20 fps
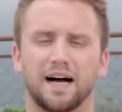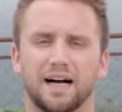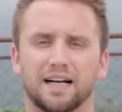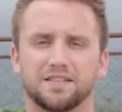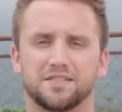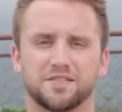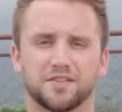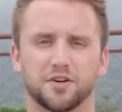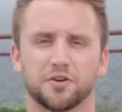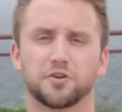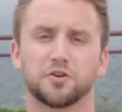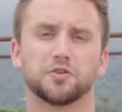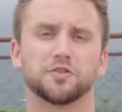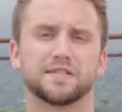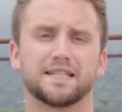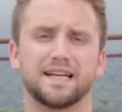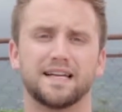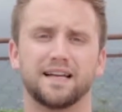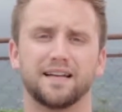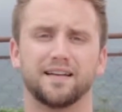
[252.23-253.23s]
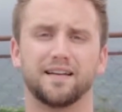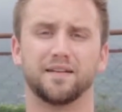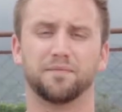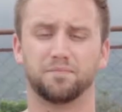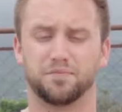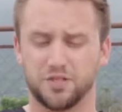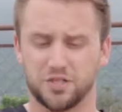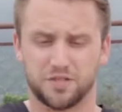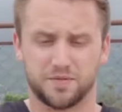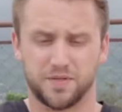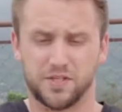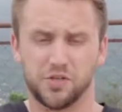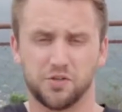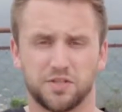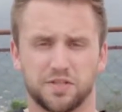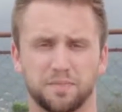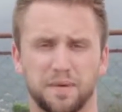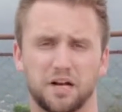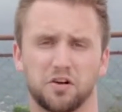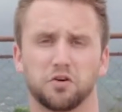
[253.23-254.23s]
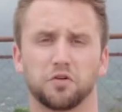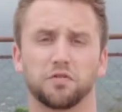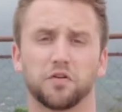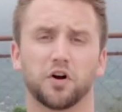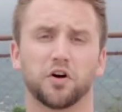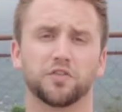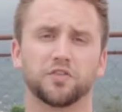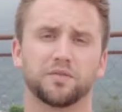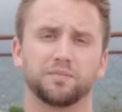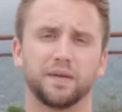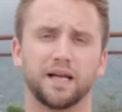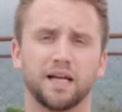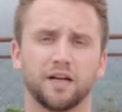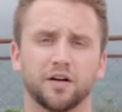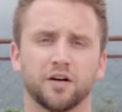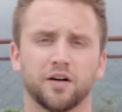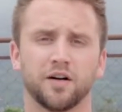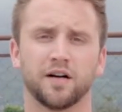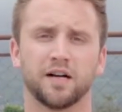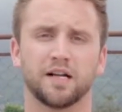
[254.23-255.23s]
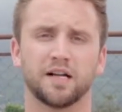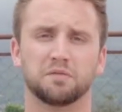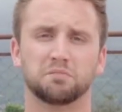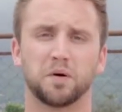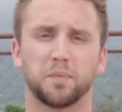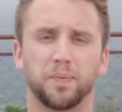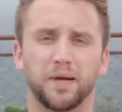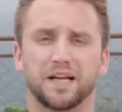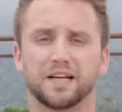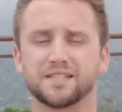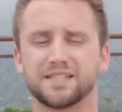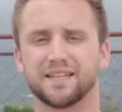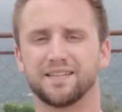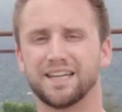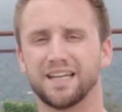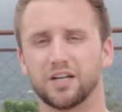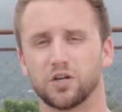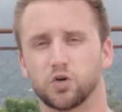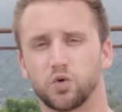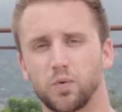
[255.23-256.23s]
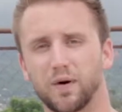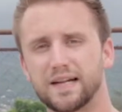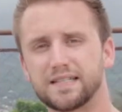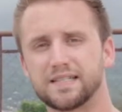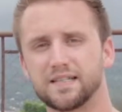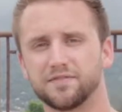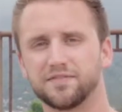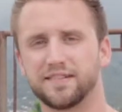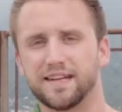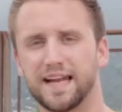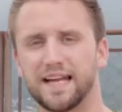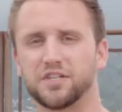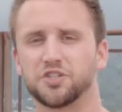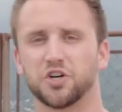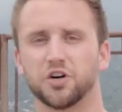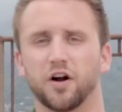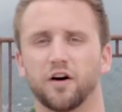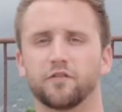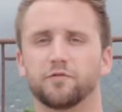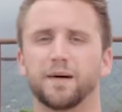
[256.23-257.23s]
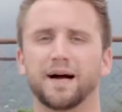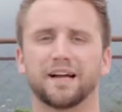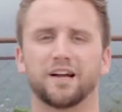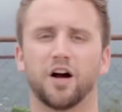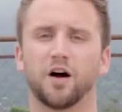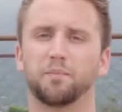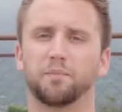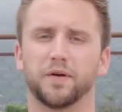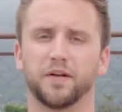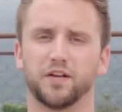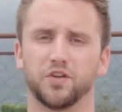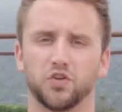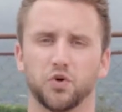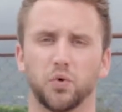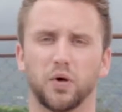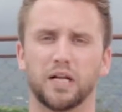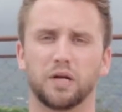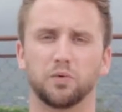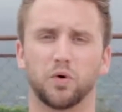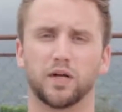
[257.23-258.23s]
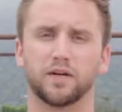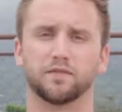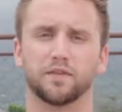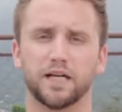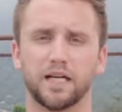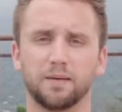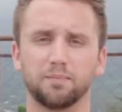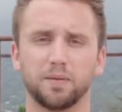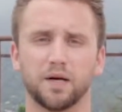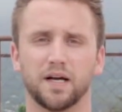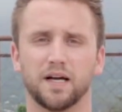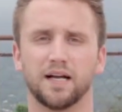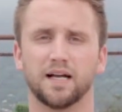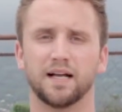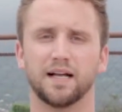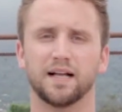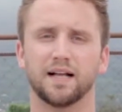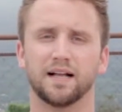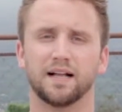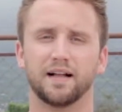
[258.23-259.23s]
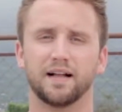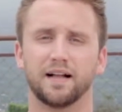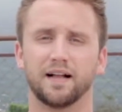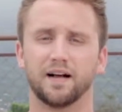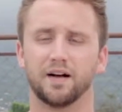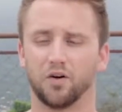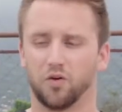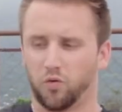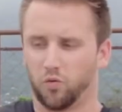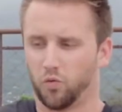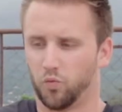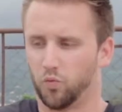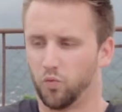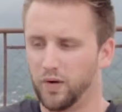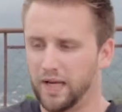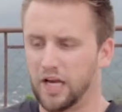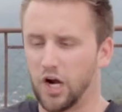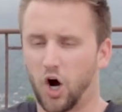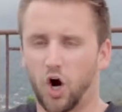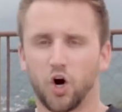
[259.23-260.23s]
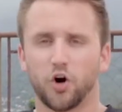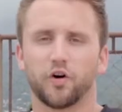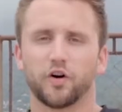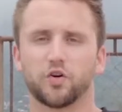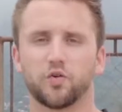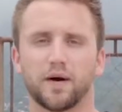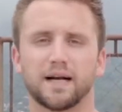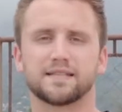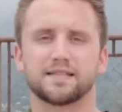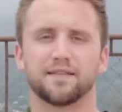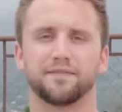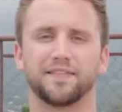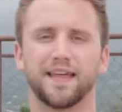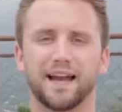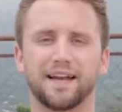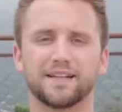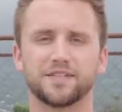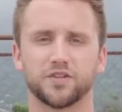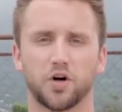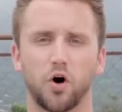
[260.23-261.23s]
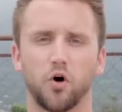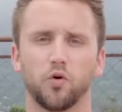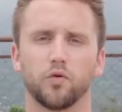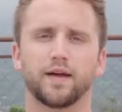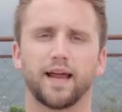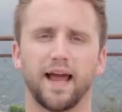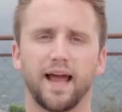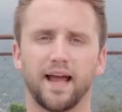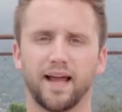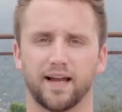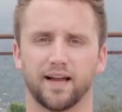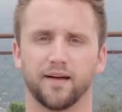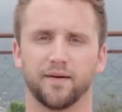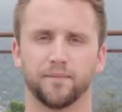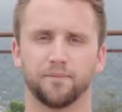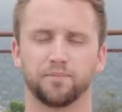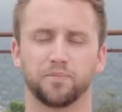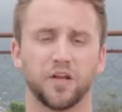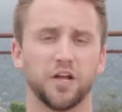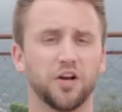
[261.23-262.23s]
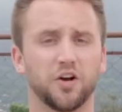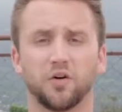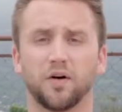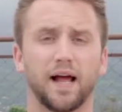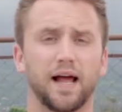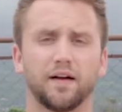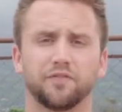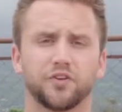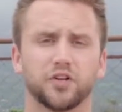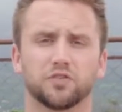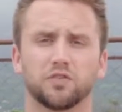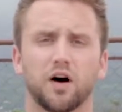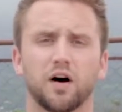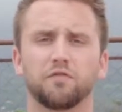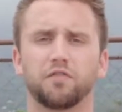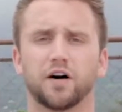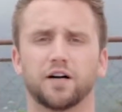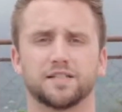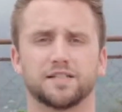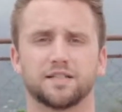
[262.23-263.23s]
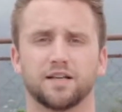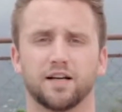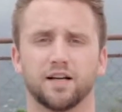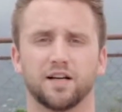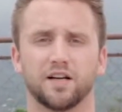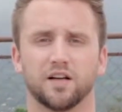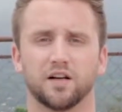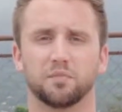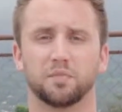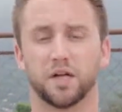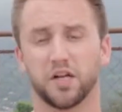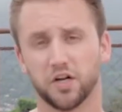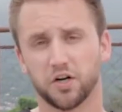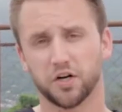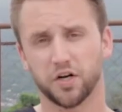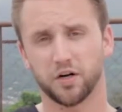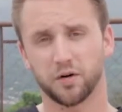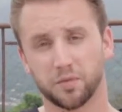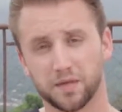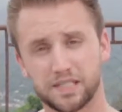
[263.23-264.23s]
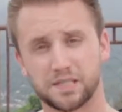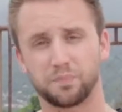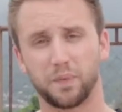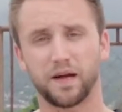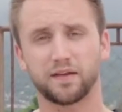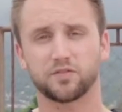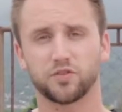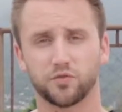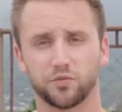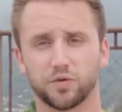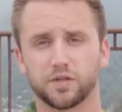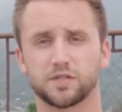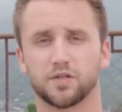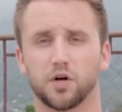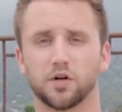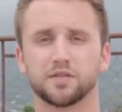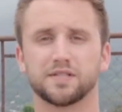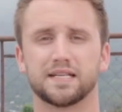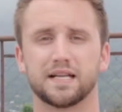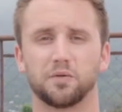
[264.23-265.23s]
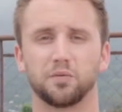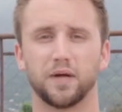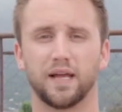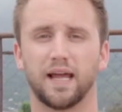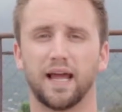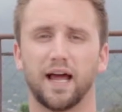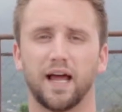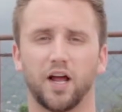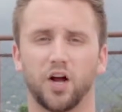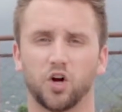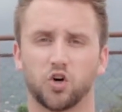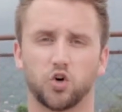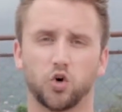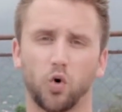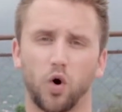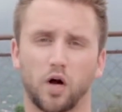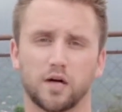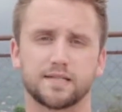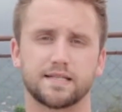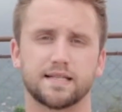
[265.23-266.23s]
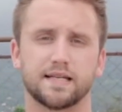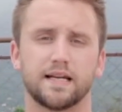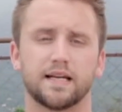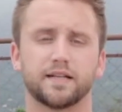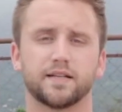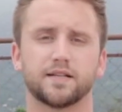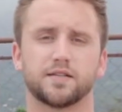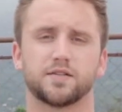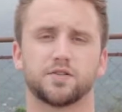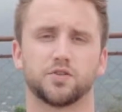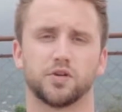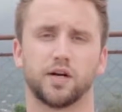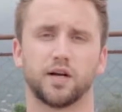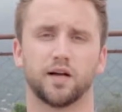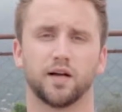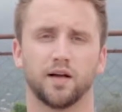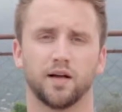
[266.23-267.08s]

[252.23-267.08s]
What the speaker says: circles and just due to my overall demeanor, but because of the aggressive nature of my company, 21 LEAP, we are aggressive. That is okay. You don't have to love us, but you're going to respect the results that we get across the industry.